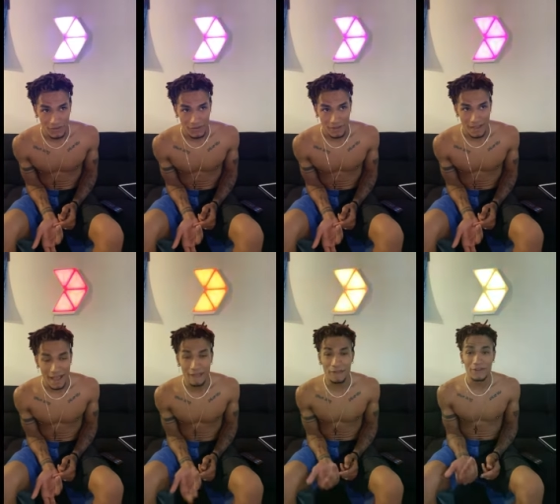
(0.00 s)

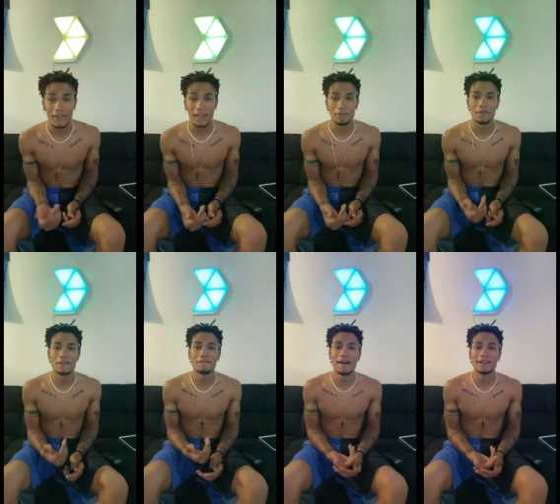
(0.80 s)
Everything, me
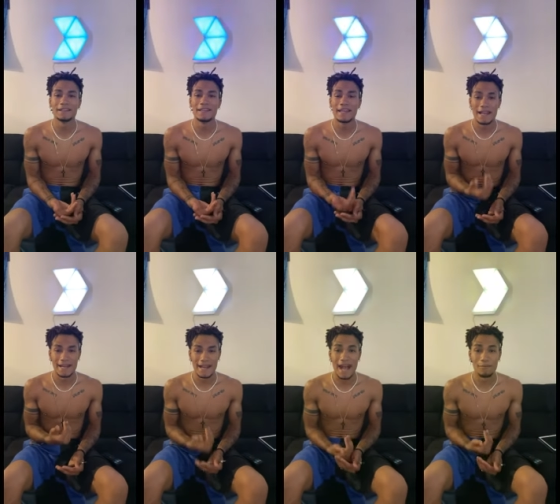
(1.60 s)
finally
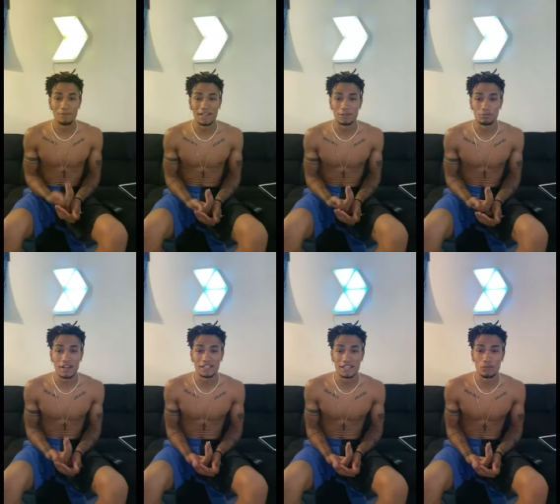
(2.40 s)
not being depressed
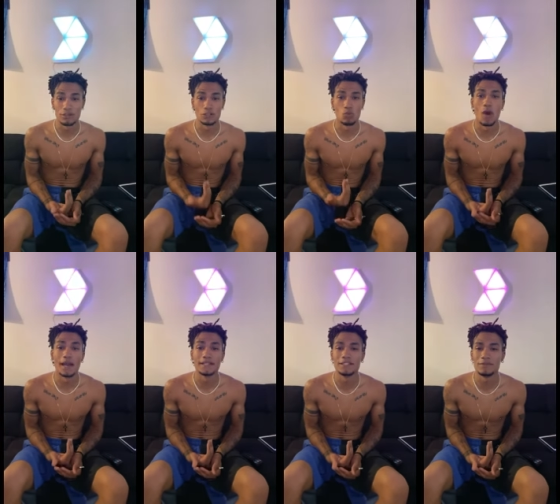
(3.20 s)
anymore, just wanting
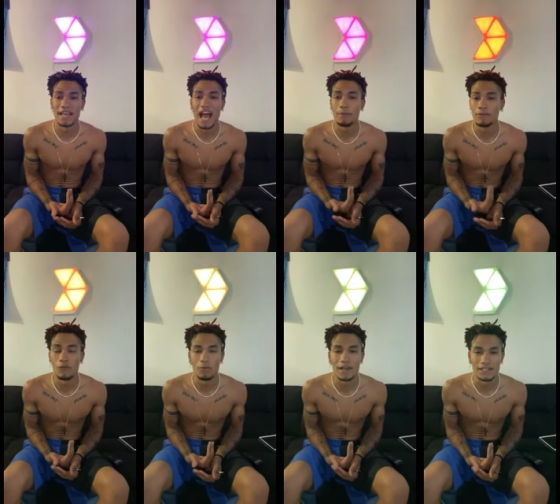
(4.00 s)
to be happy for
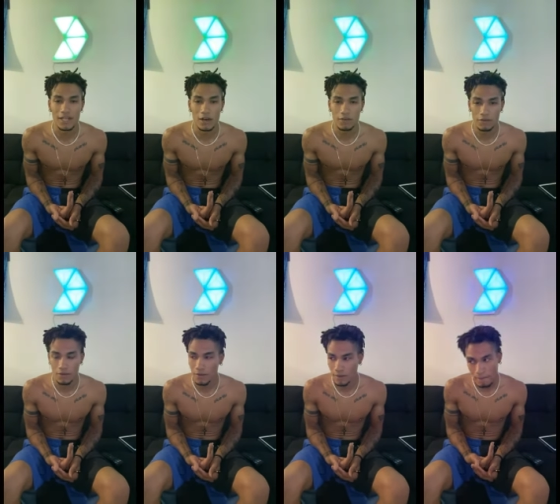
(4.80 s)
myself.
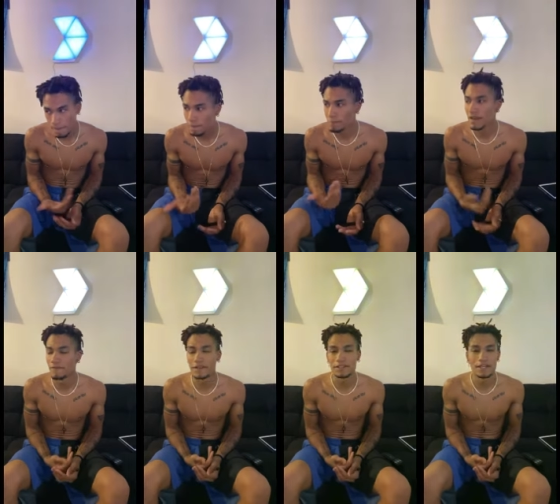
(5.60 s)

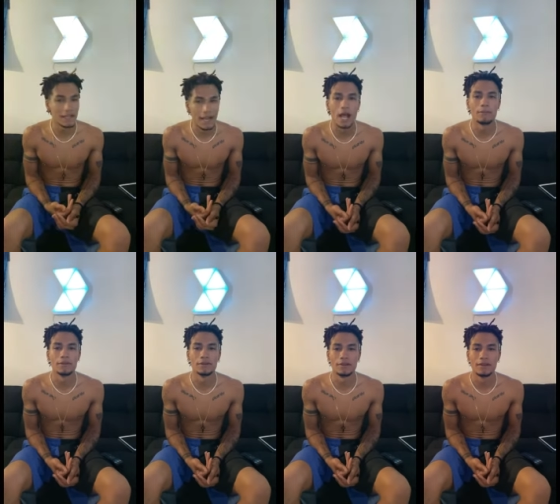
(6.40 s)
Manifested it, it happened.
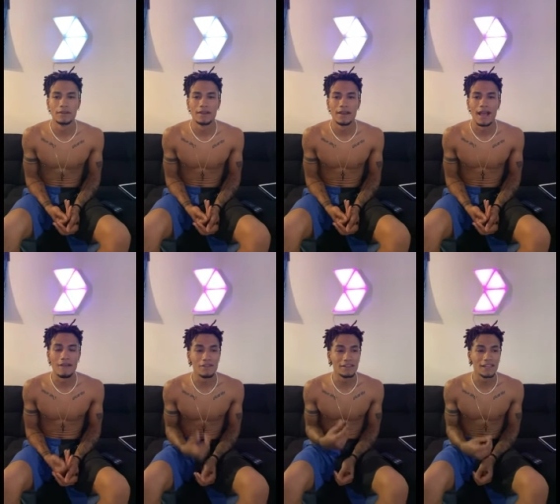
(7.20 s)

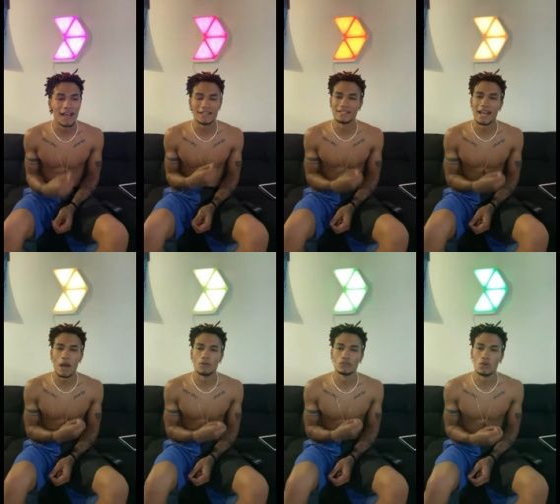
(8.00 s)
Everything I said I
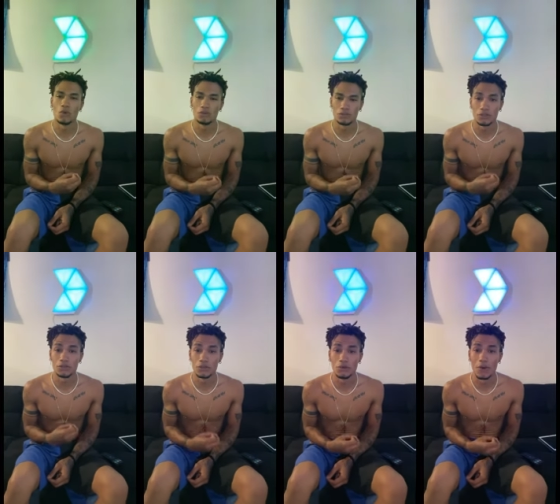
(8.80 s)
was going to
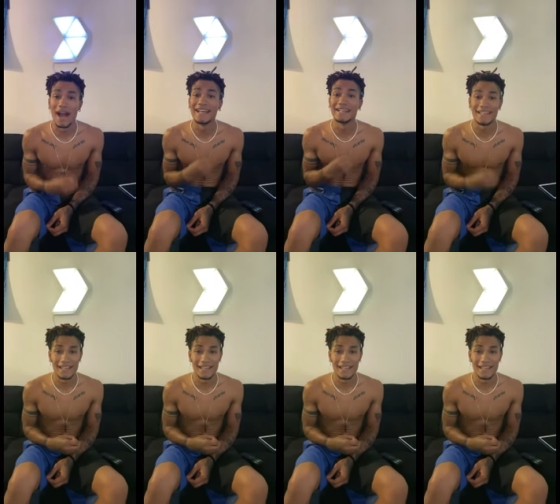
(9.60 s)
do, I did